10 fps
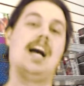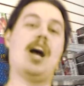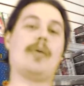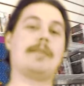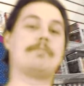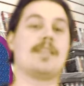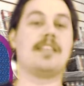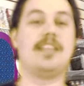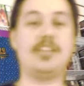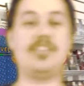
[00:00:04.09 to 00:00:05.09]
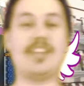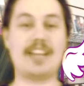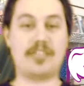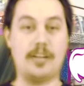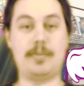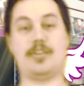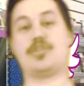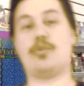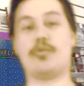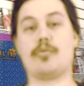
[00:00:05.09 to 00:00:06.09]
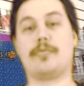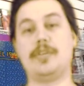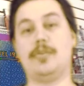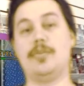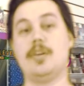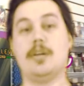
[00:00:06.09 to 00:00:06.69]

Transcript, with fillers: Alright, this is actually going to be a shorter review,